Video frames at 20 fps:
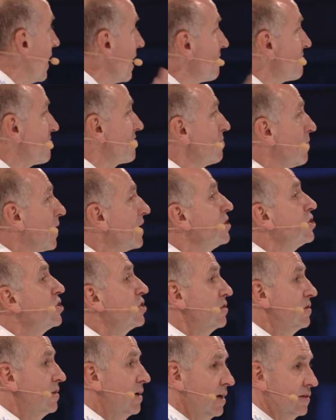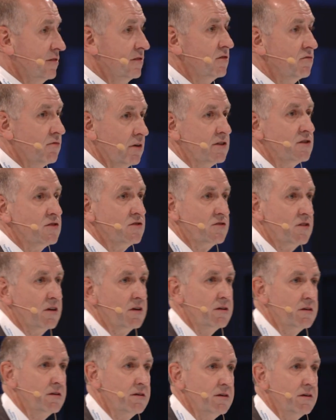information asset register
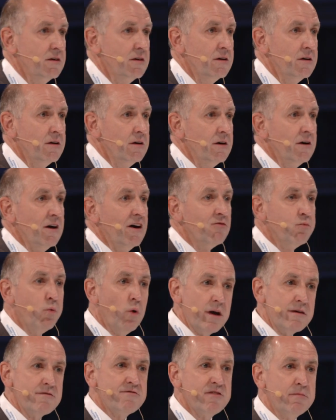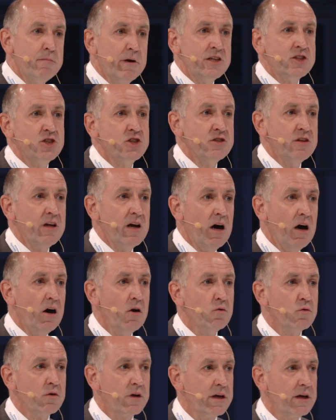of what information they're
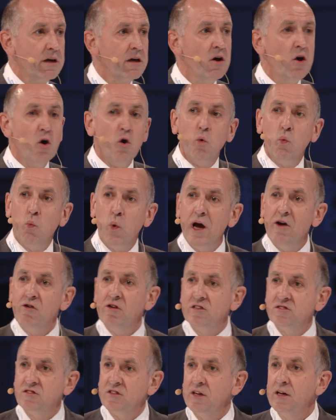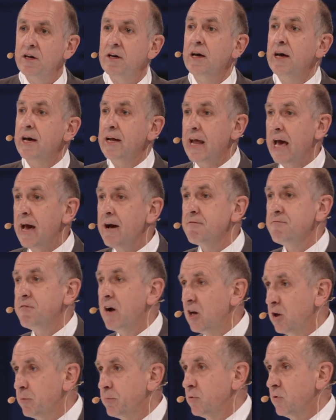holding, where is it, and how
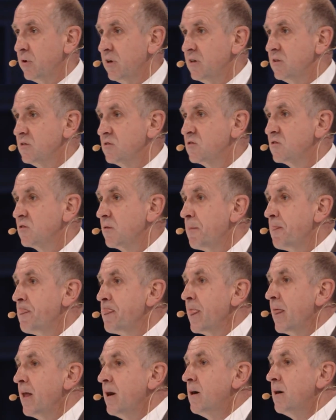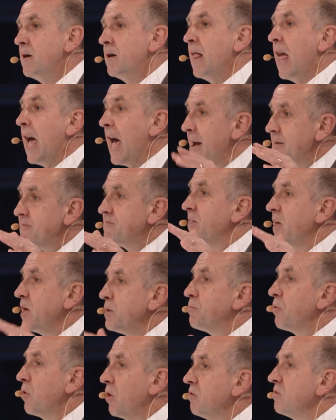valuable it is. Have they
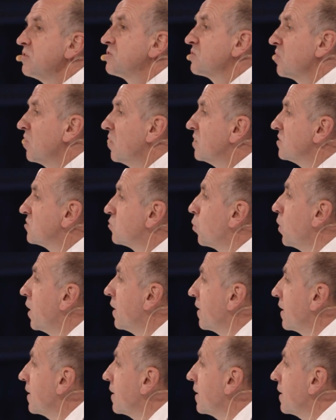prioritized where their